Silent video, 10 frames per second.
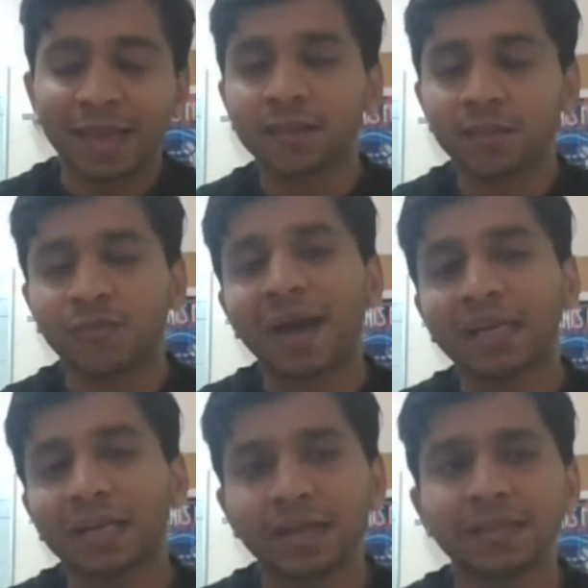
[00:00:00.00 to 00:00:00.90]
think the
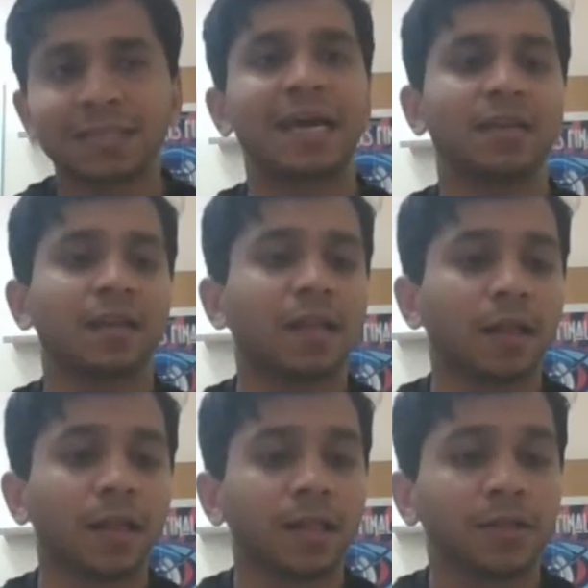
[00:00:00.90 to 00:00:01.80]
fact is that
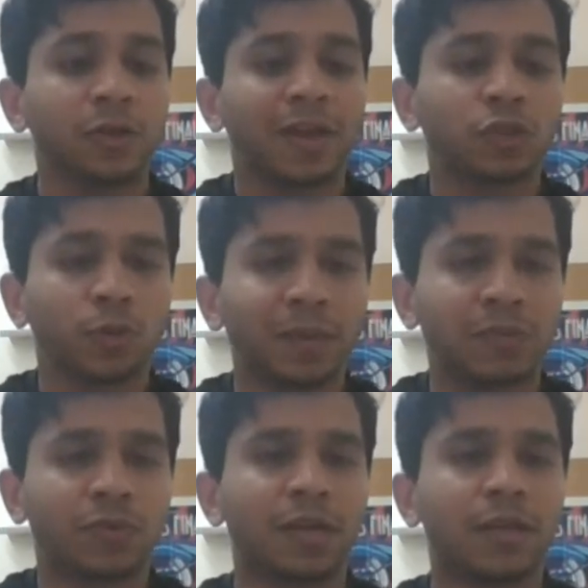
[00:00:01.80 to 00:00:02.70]
your sop
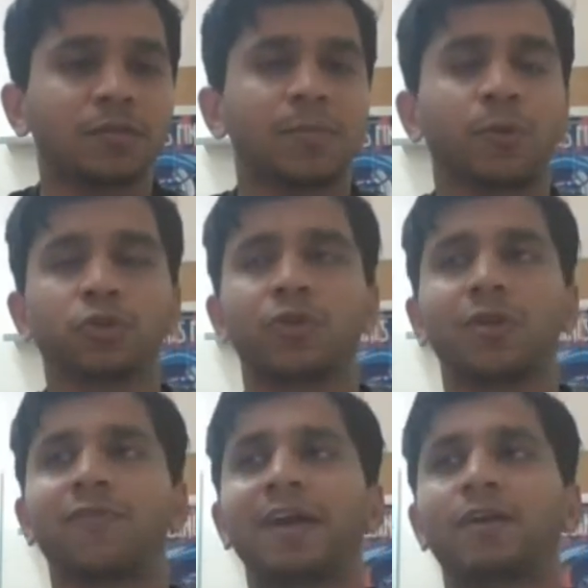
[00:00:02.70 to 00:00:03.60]
is really supposed
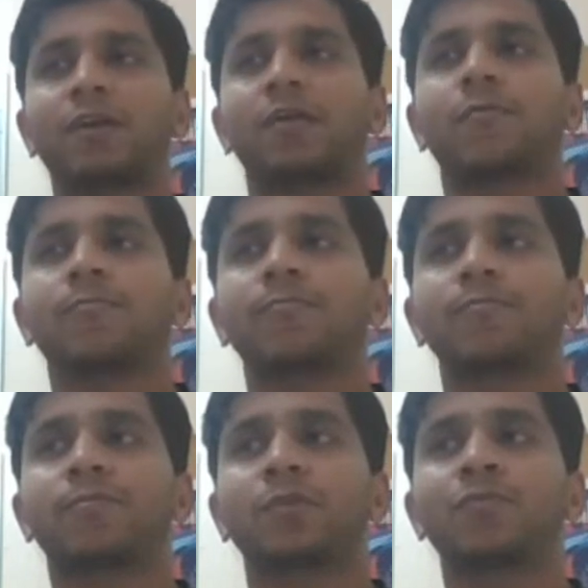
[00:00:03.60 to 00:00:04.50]
to reflect
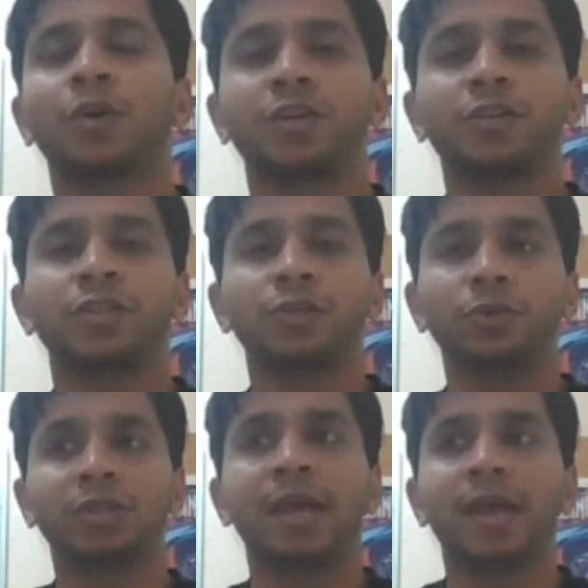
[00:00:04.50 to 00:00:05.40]
what you
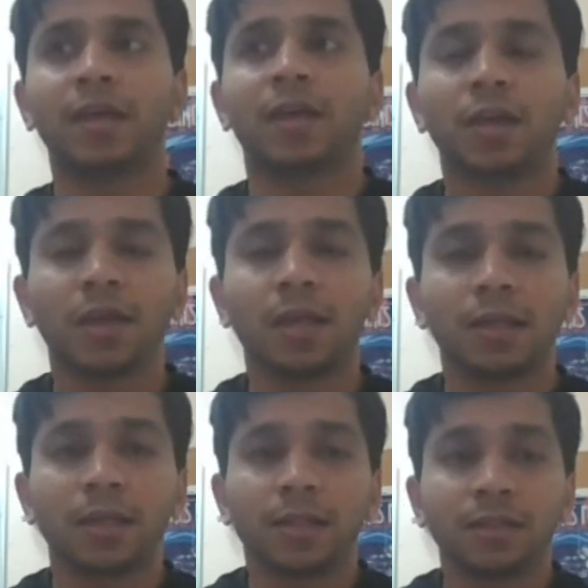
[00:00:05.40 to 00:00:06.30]
think
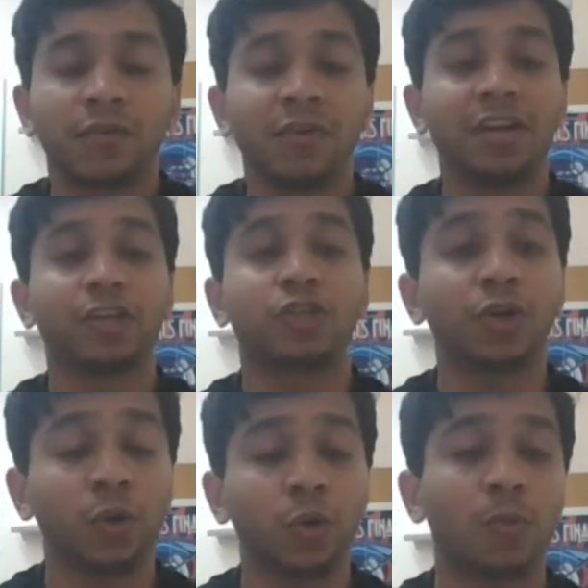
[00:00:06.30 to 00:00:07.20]
the reader
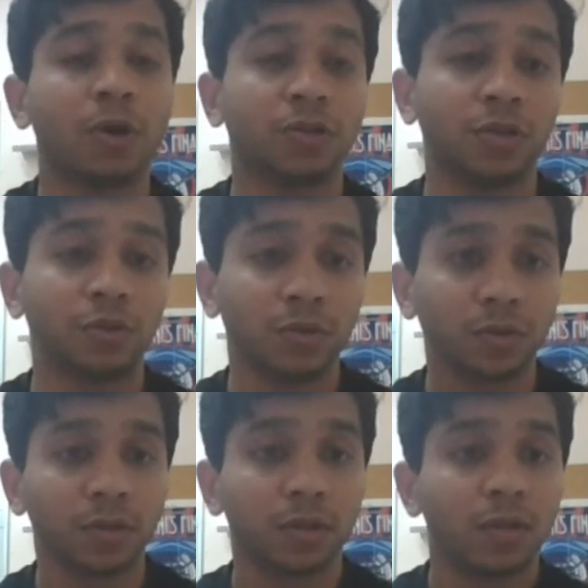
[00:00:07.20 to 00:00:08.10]
should know about you
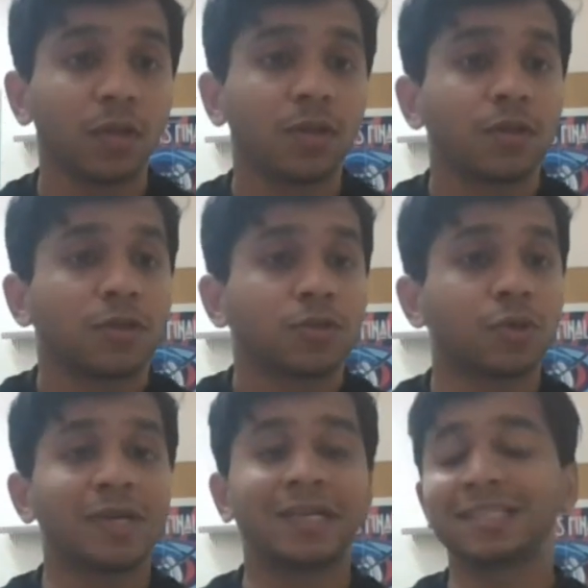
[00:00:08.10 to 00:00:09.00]

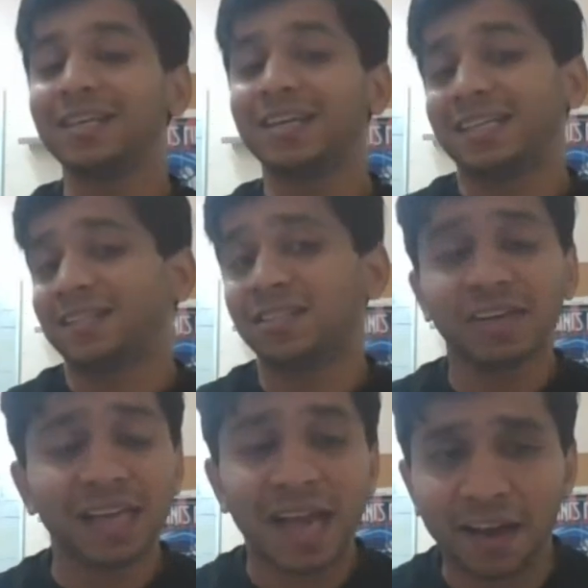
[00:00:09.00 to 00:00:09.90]
so it doesn't
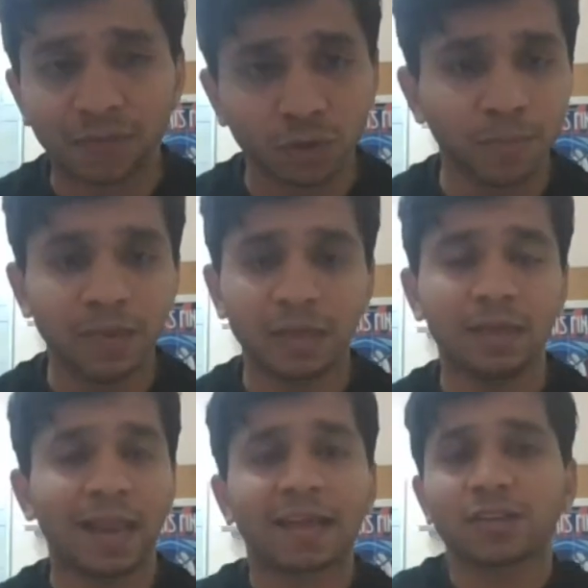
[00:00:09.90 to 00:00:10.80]
necessarily have to be
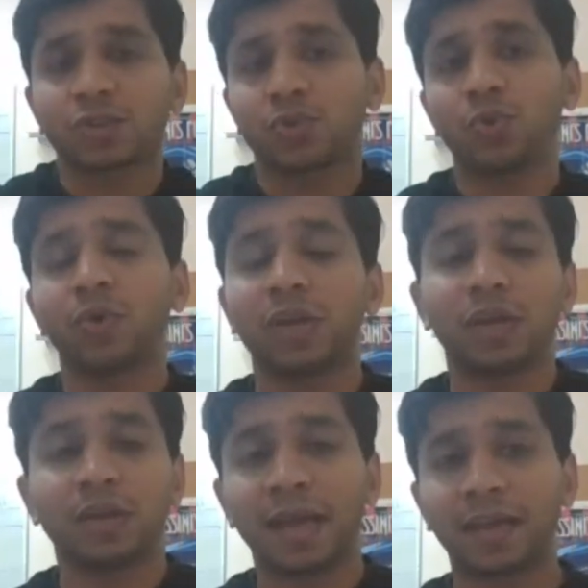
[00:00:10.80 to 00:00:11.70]
like a story
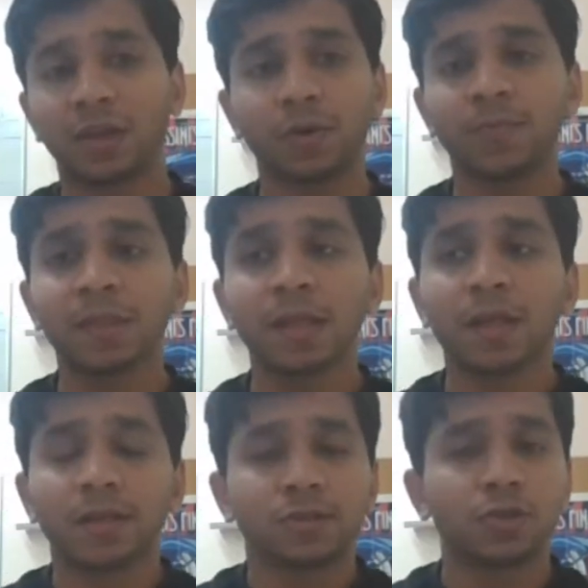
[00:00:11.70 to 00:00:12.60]
like you know
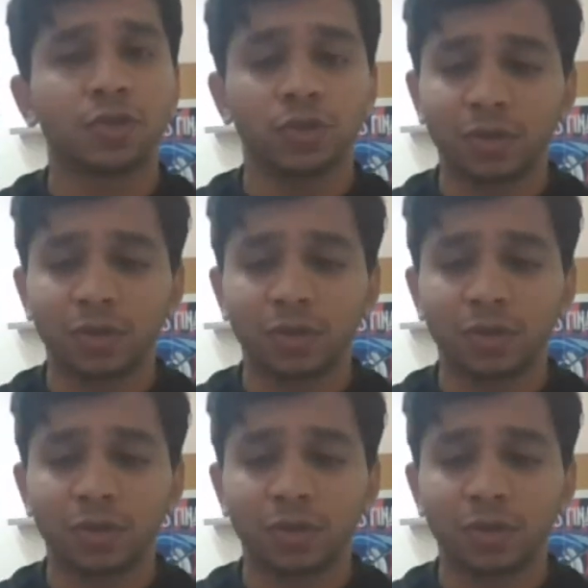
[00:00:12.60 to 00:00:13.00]
so you